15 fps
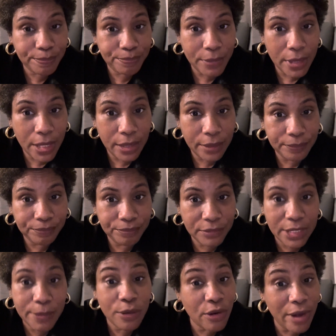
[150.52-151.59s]

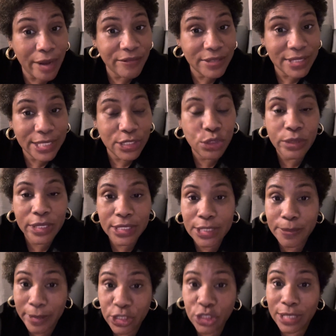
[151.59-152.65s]
demographics that you can
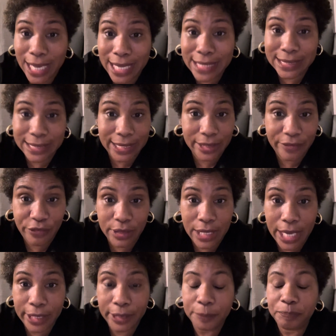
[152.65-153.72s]
specialize in if you
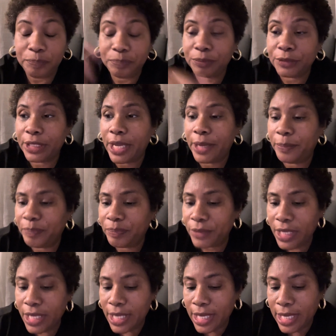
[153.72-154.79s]
like. Okay.
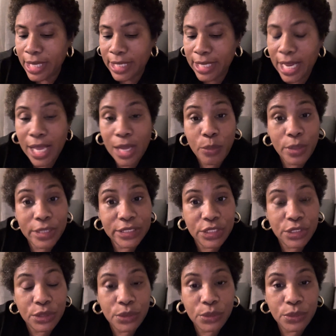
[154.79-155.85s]
Now I want
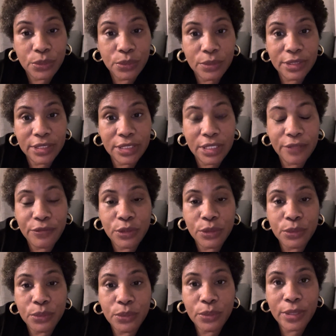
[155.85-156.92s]
to give
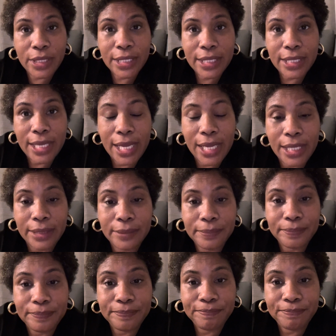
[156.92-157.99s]
you a
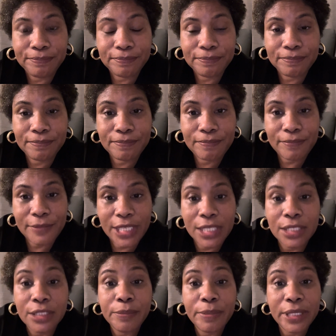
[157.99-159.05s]

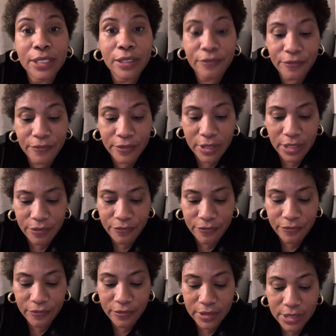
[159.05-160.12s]
little bit of
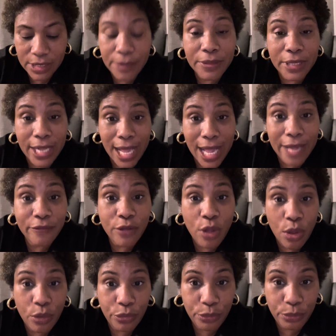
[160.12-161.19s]
something that I've
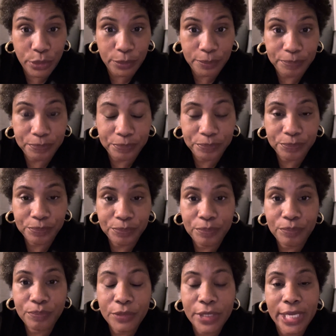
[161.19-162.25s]
gone through,
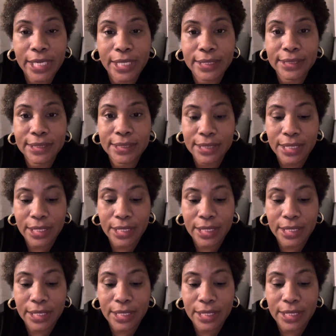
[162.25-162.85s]
and